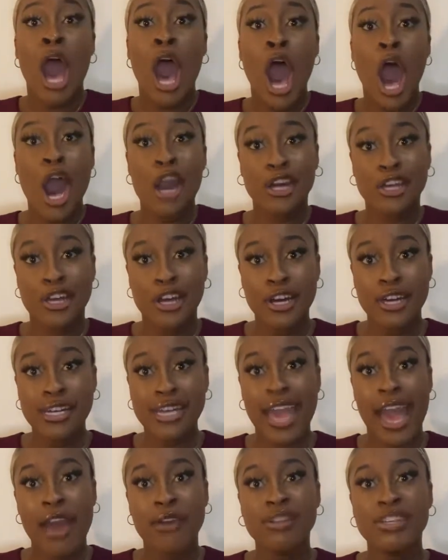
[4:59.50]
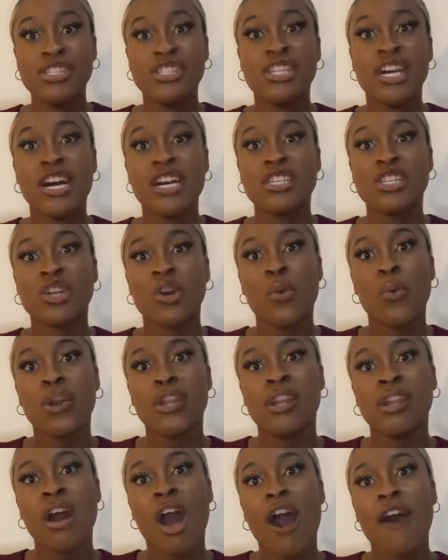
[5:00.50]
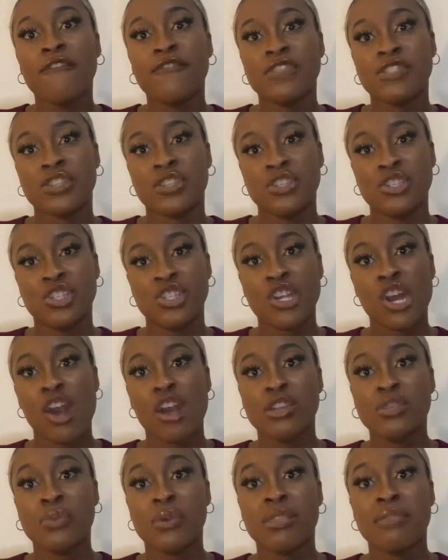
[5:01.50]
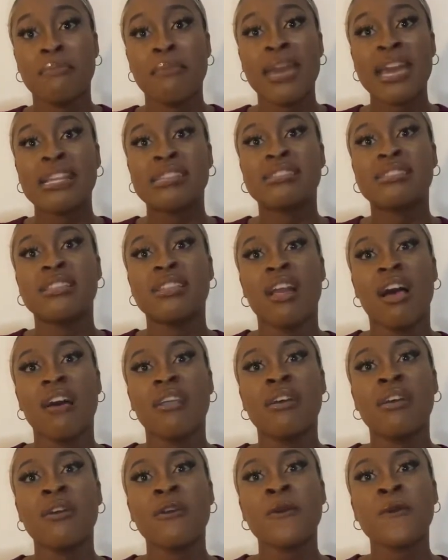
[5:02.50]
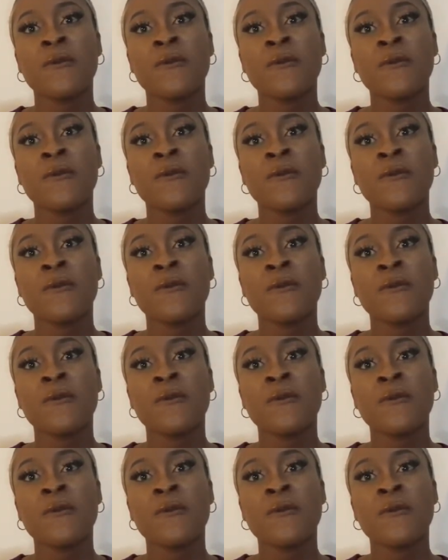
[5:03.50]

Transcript: a Cook County judge acquitted officers charged with manslaughter,